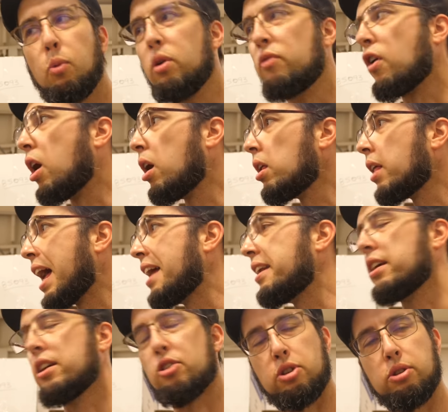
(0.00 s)
We've all had
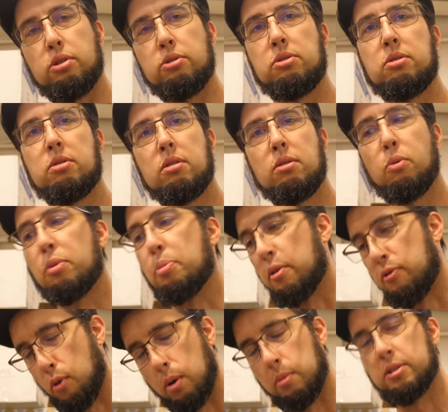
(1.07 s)
issues with
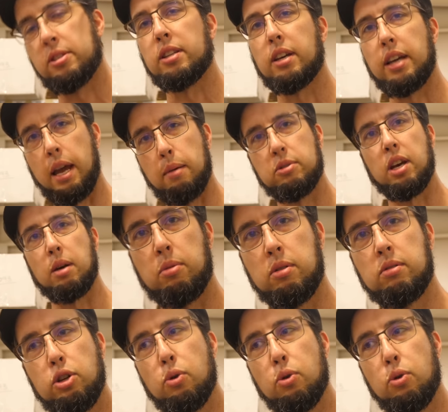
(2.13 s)
performance at the game table.